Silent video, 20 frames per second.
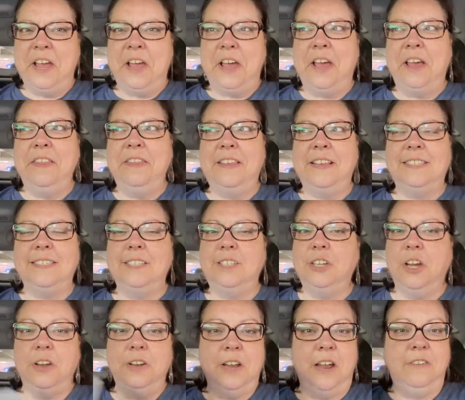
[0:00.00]
this
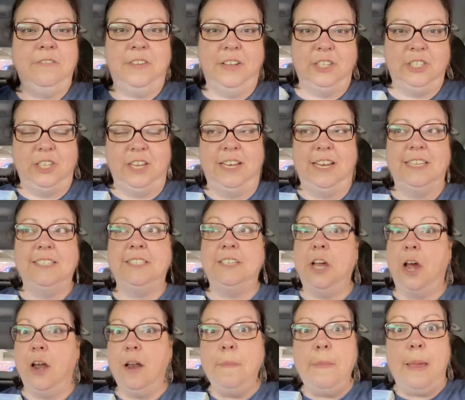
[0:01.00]
adult nonfiction is
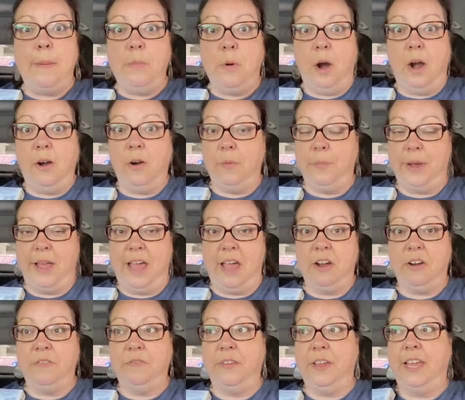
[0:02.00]
not a memoir or
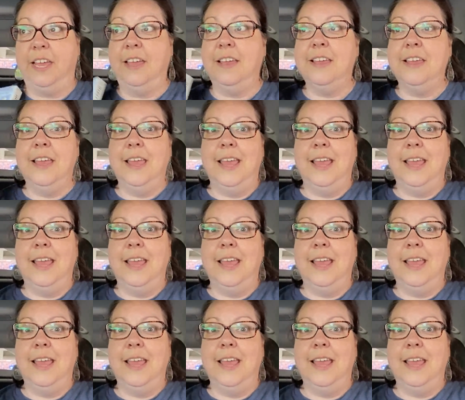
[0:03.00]
biography.